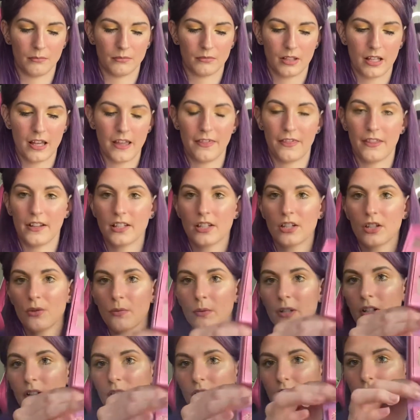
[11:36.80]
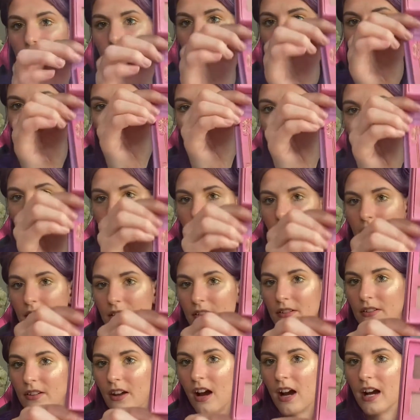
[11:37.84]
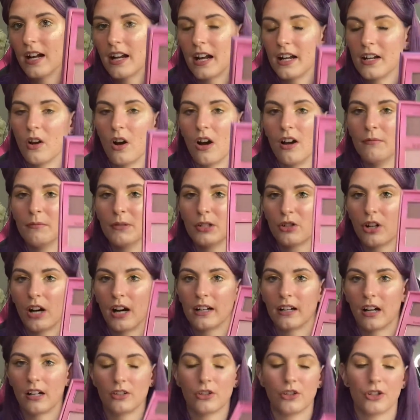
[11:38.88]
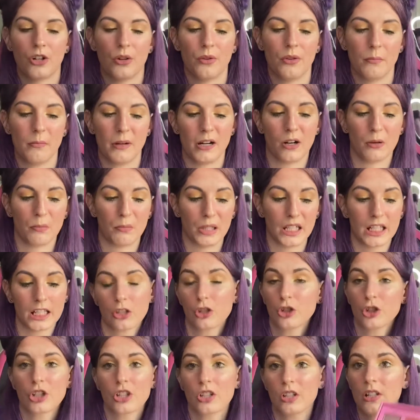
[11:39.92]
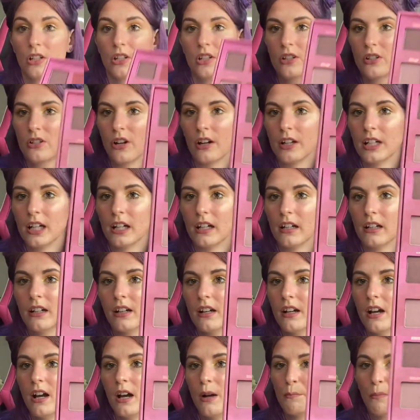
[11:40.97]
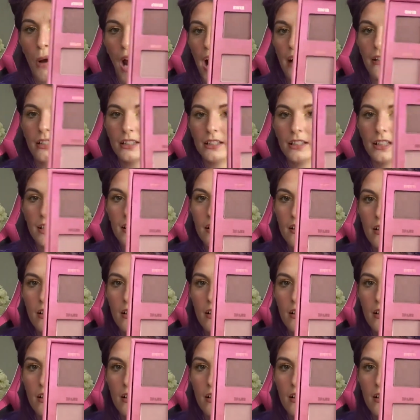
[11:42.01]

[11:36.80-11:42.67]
This is what it looks like on the inside. I know I've been trying not to show the mirror, but it's just a stunning palette. Like, it's